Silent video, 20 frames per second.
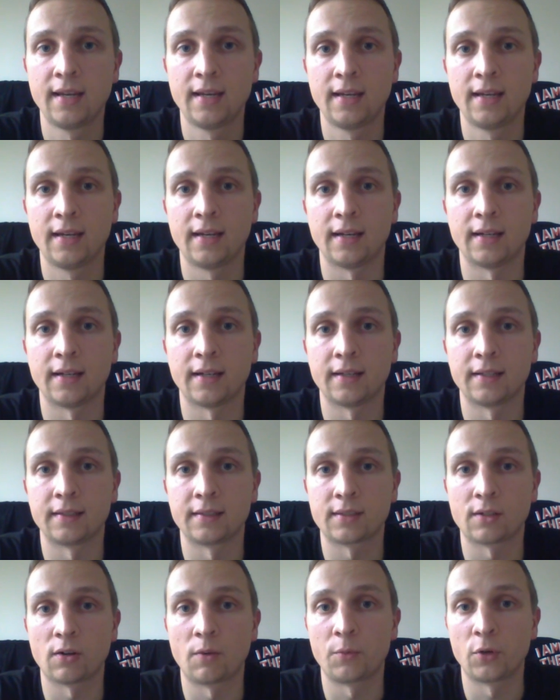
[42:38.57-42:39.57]
And
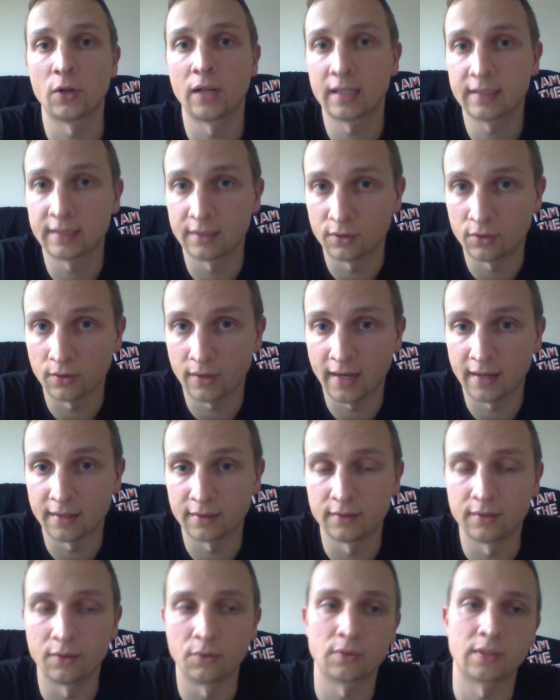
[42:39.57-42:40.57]
so I'm reluctant to
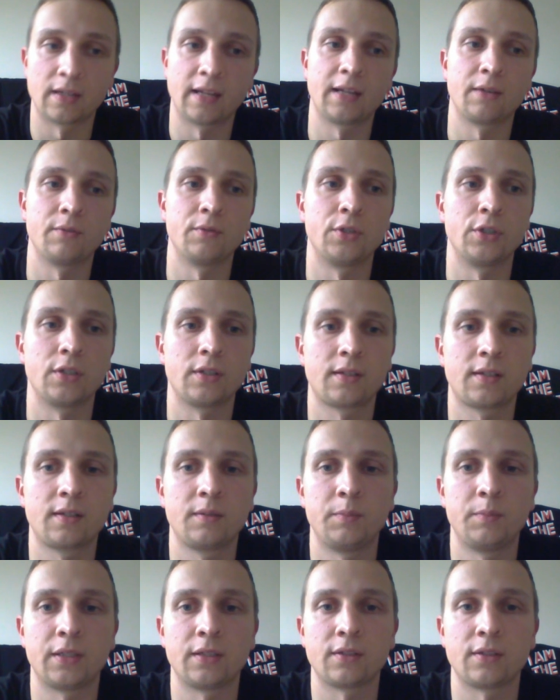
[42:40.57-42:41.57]
add those languages
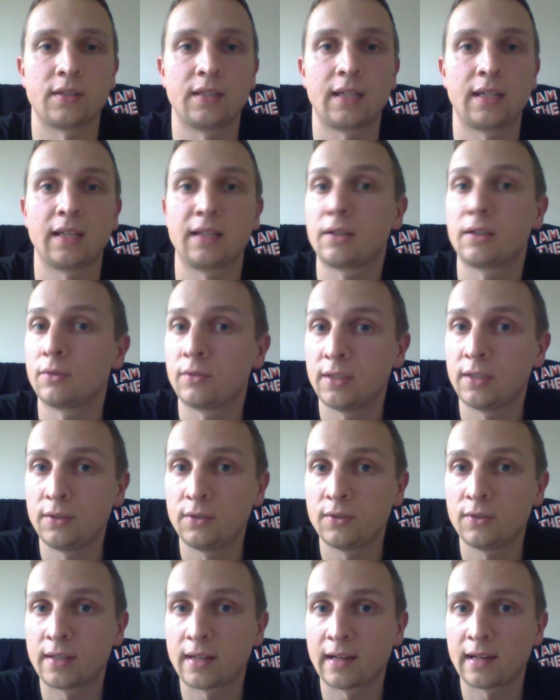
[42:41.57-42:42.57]
because they can
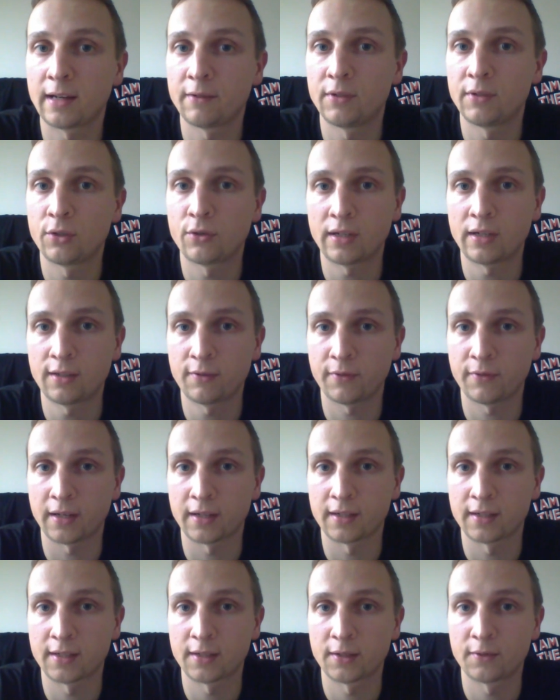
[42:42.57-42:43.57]
continue their life in
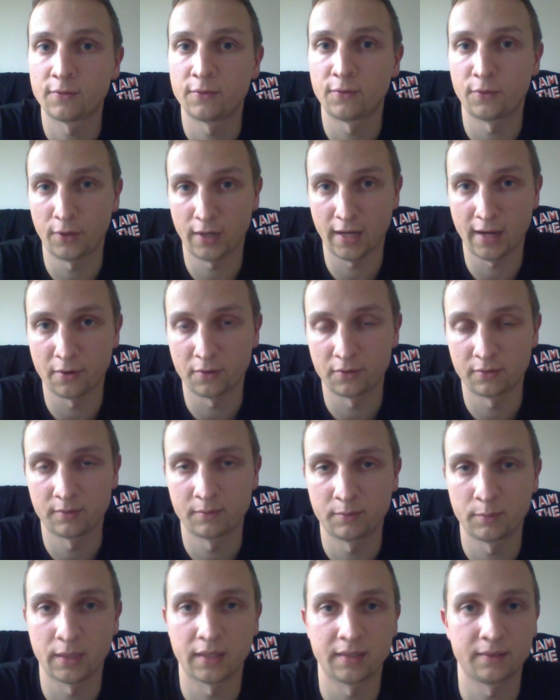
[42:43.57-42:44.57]
transifex for now,
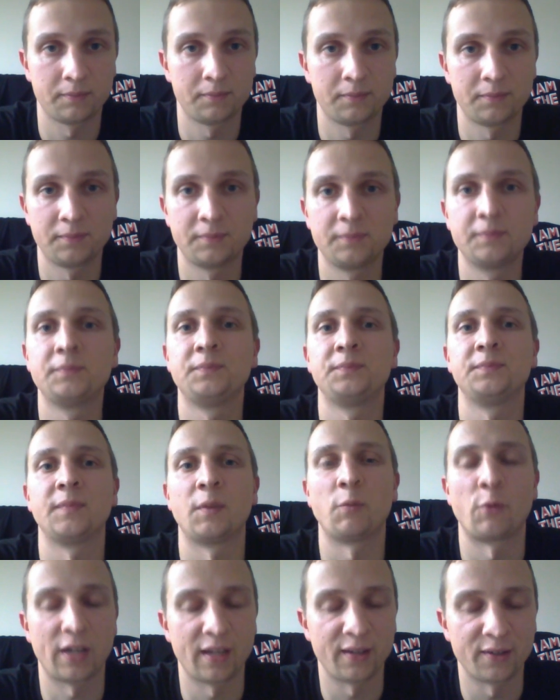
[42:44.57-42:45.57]
but
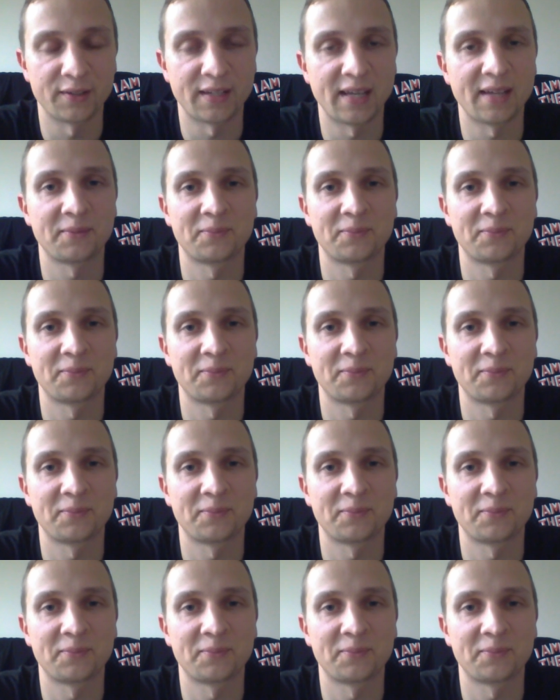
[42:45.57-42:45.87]
working on that.